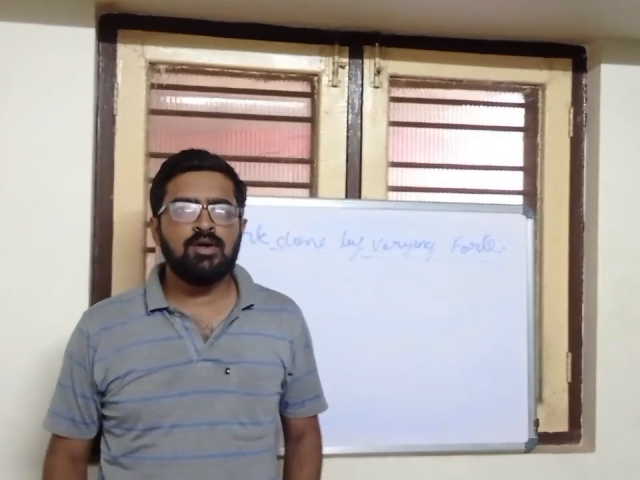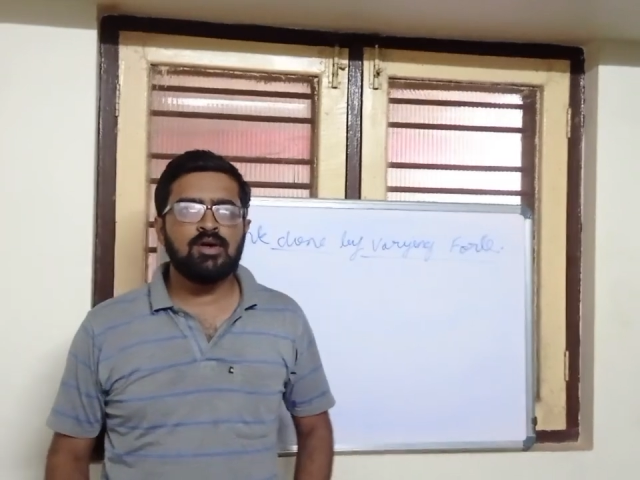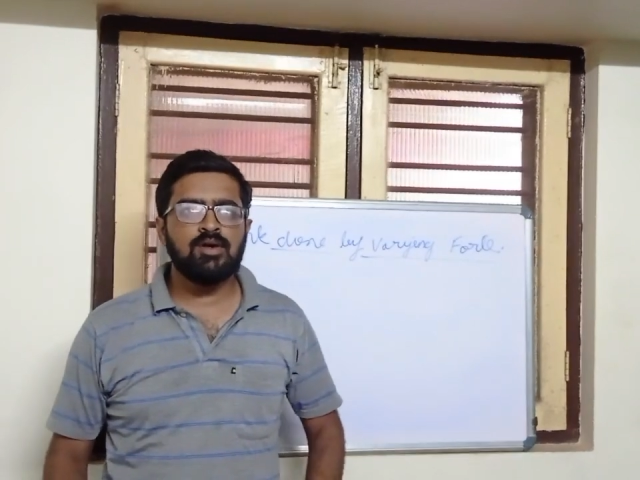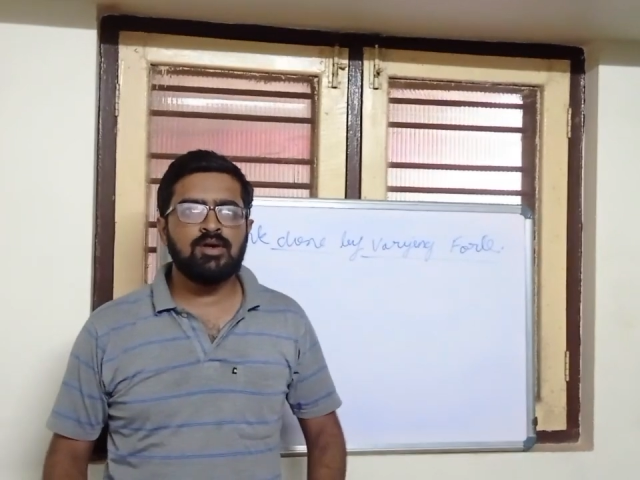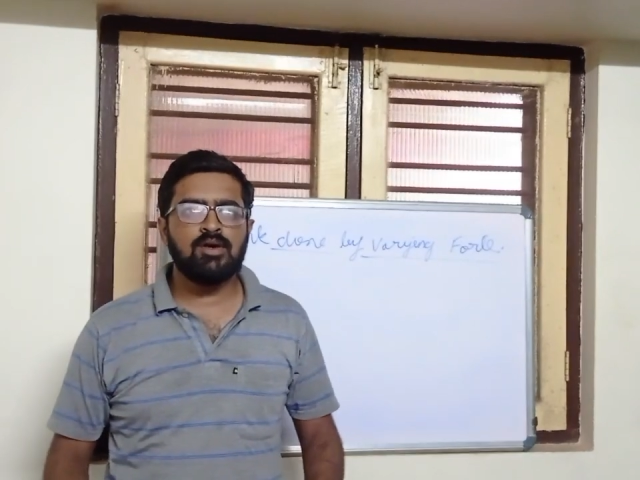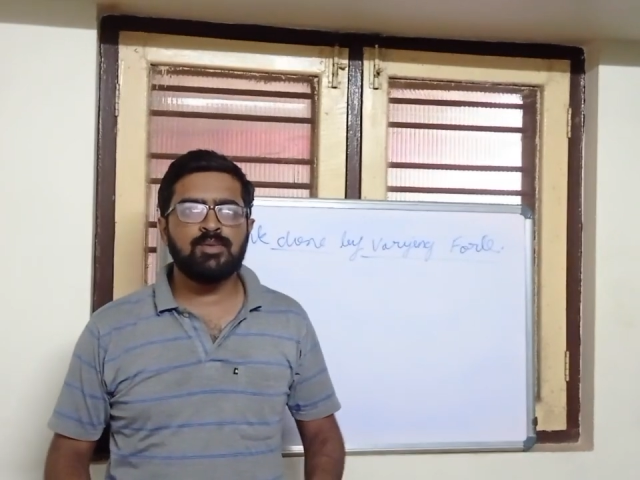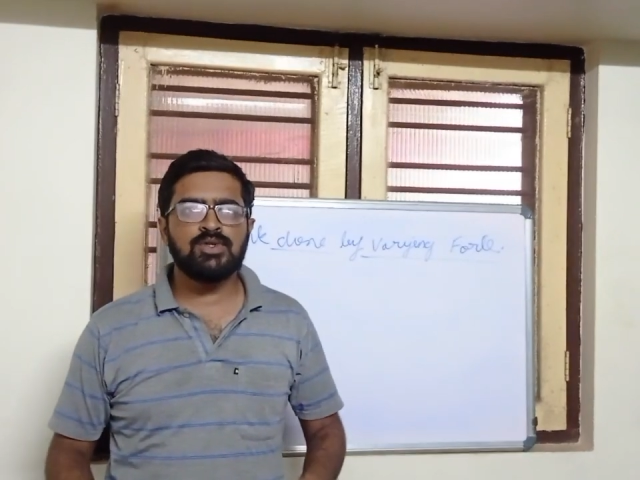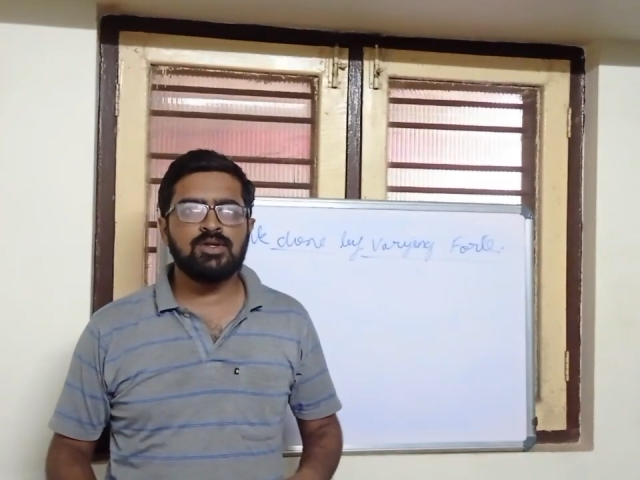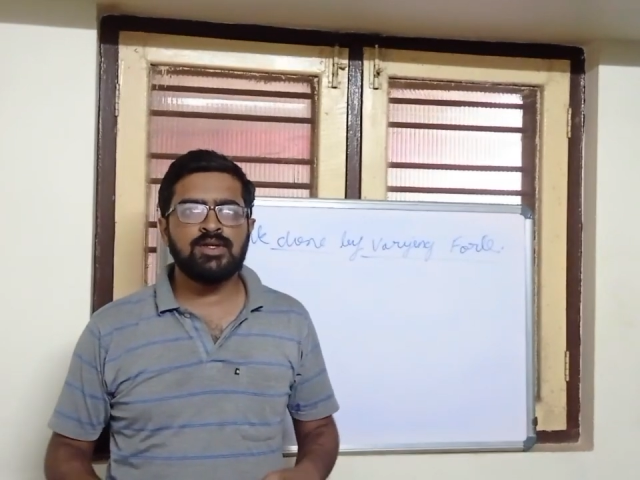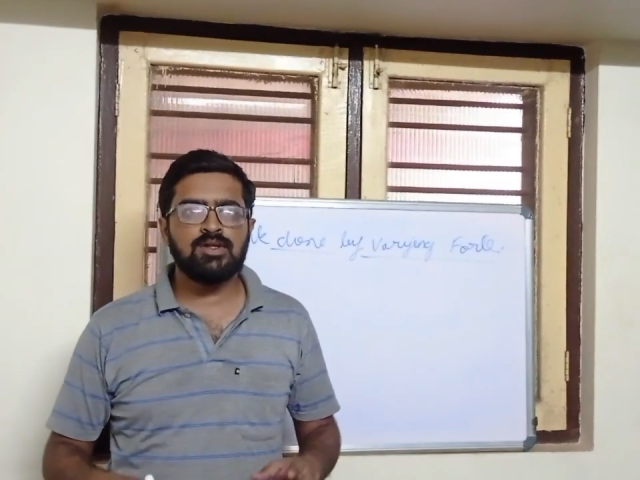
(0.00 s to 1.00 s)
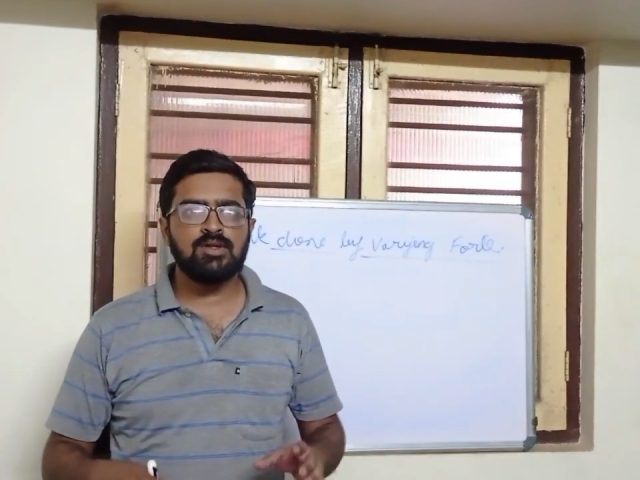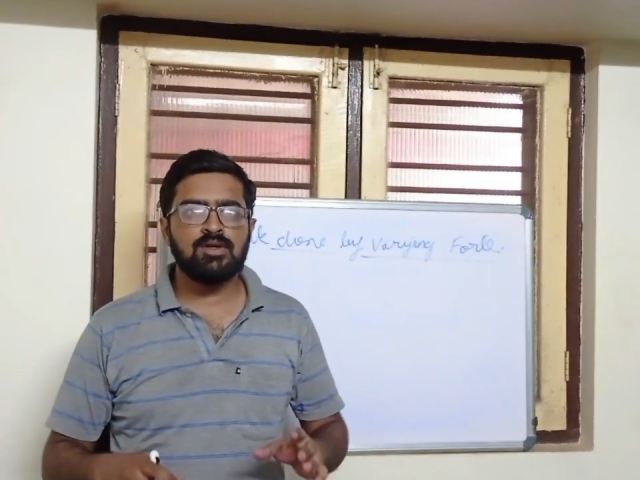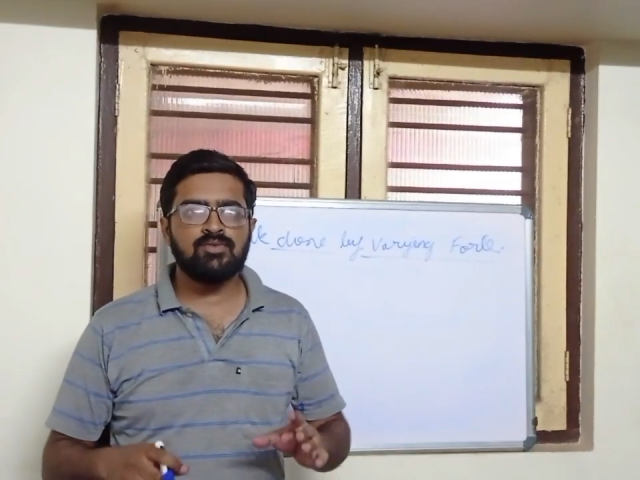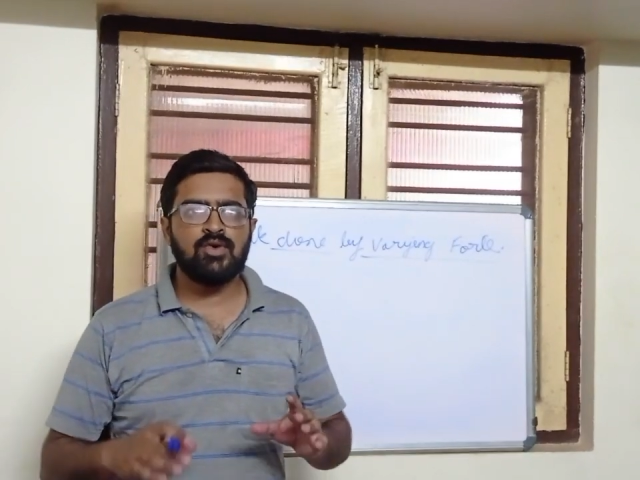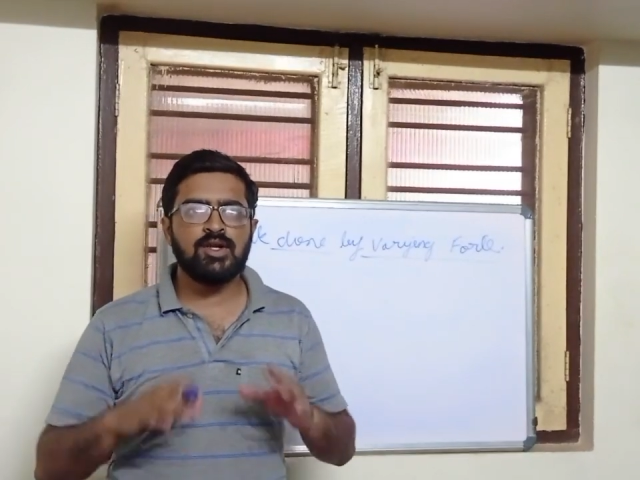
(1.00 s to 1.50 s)

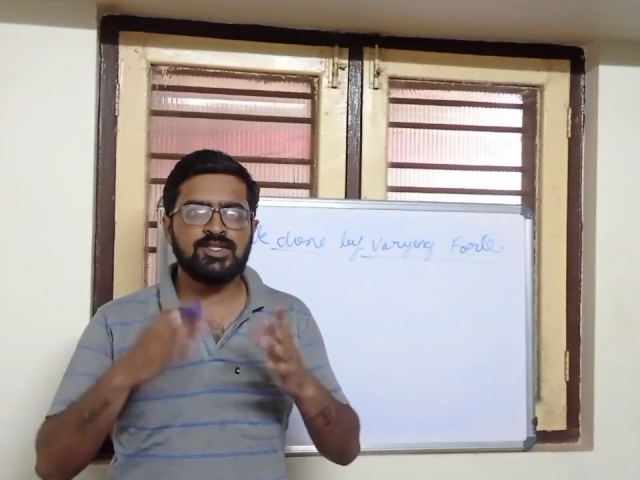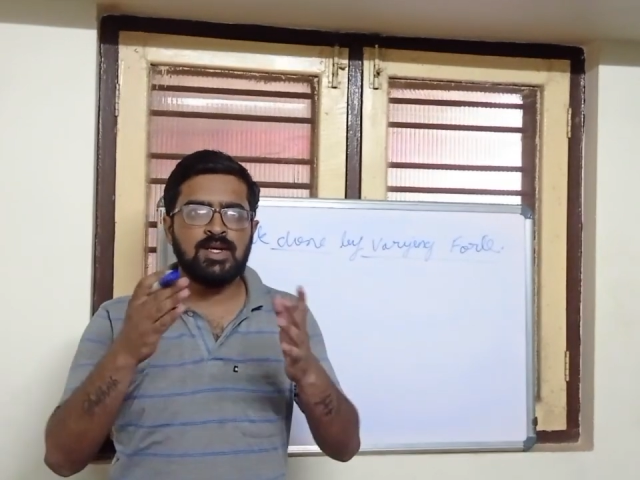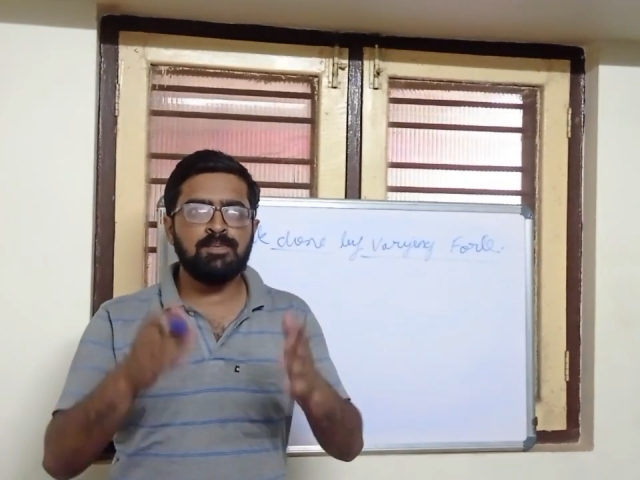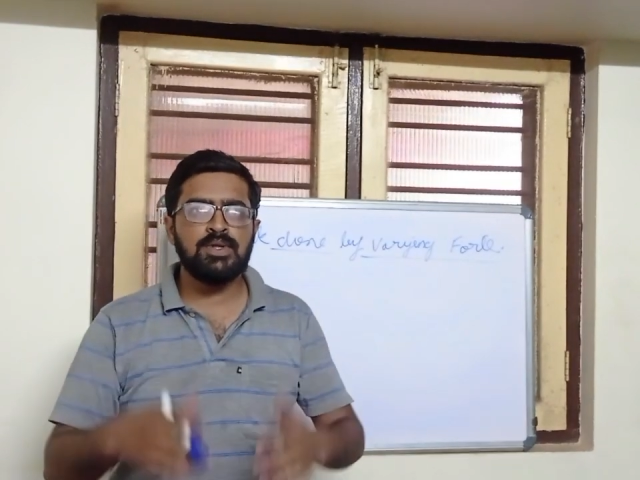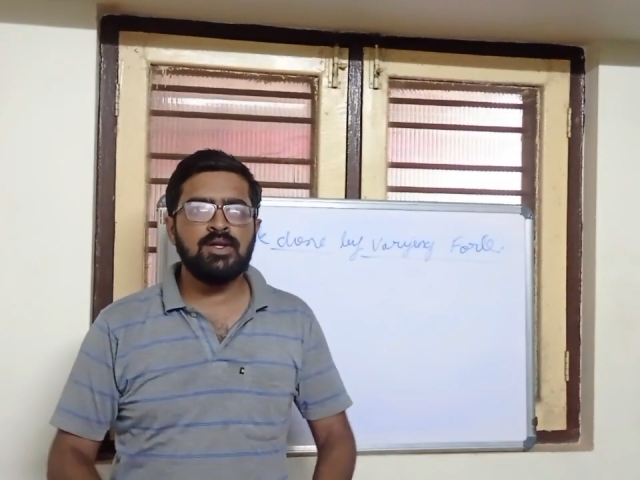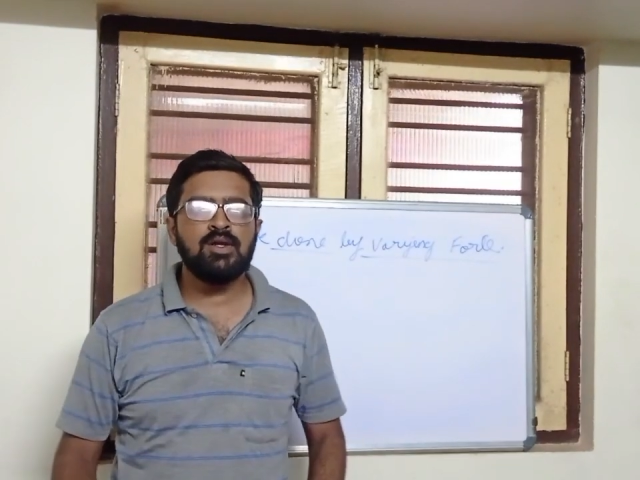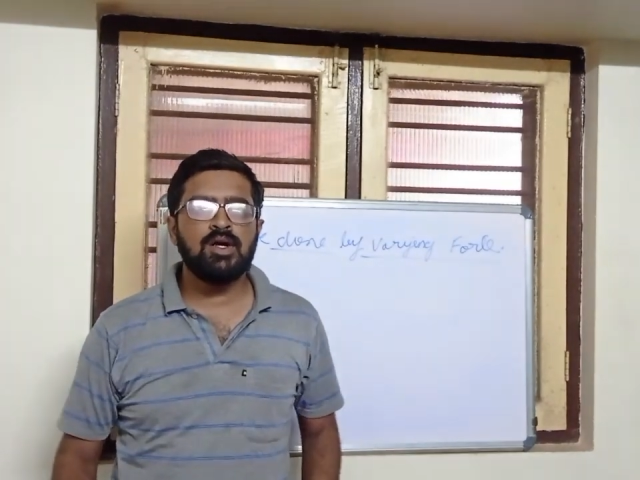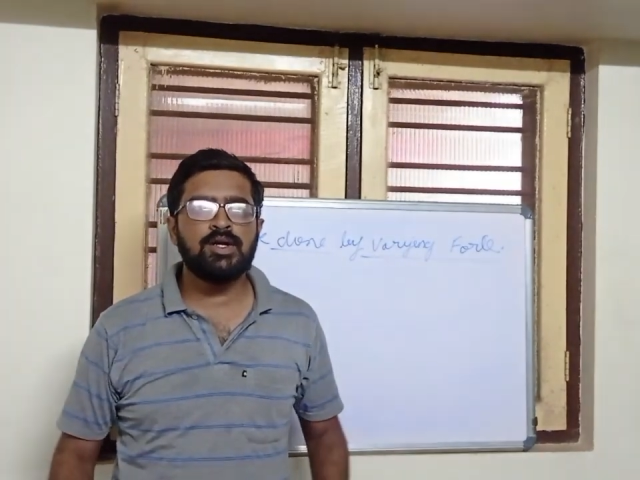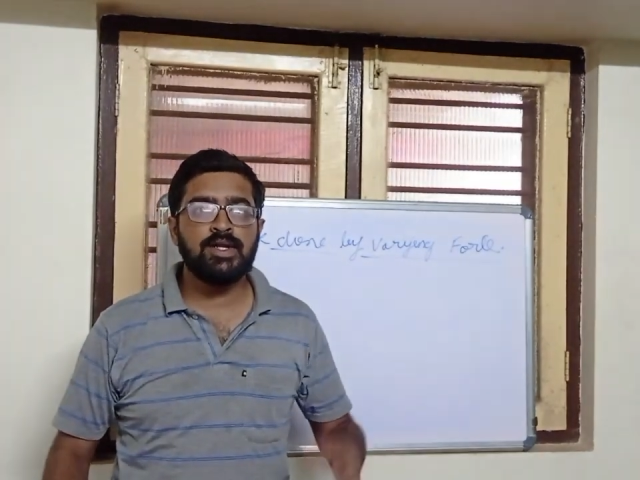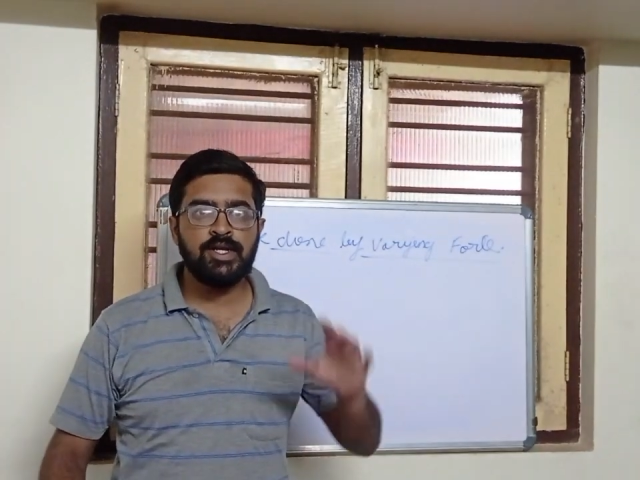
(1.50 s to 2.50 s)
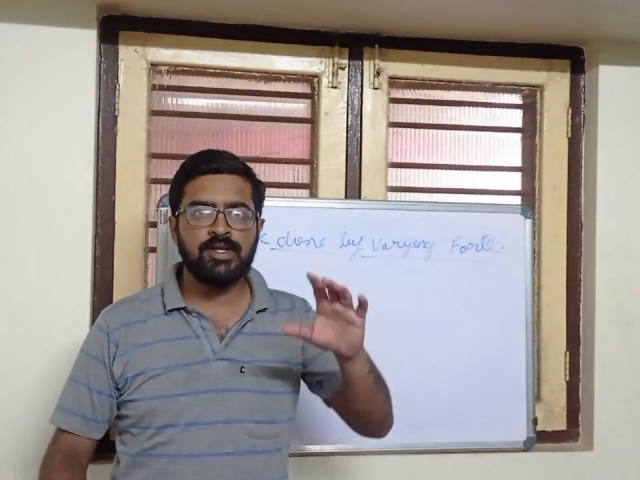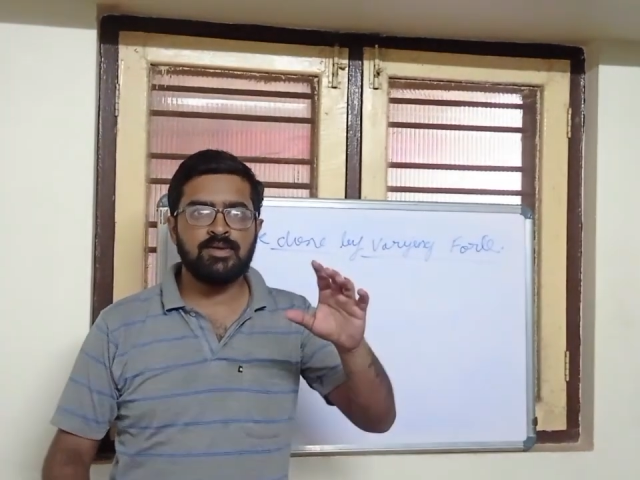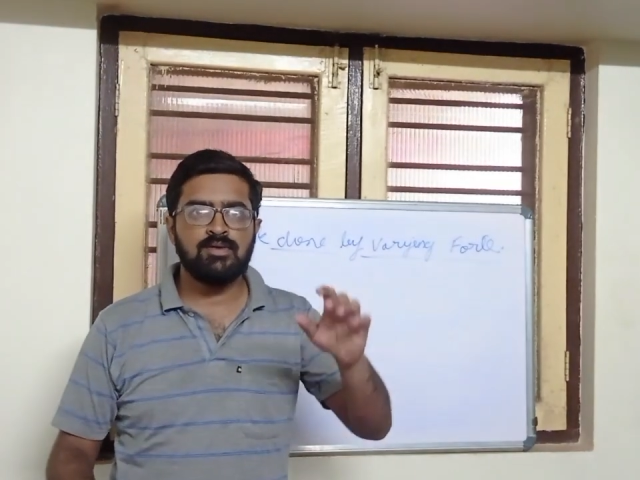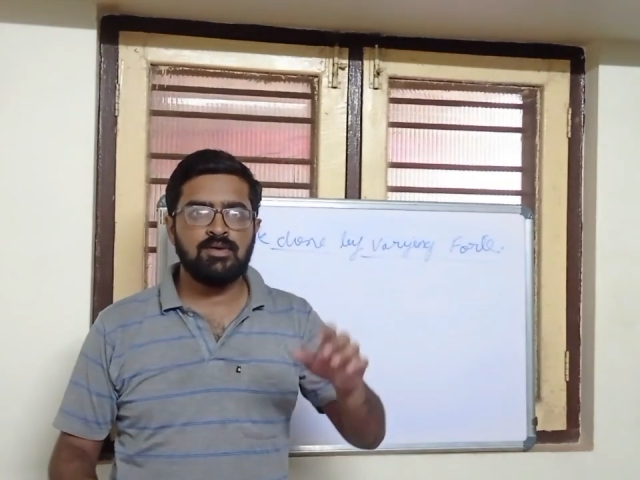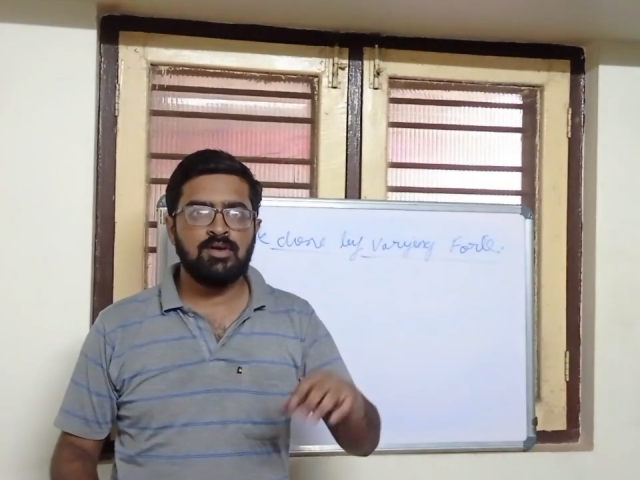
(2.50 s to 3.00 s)
For example, a train.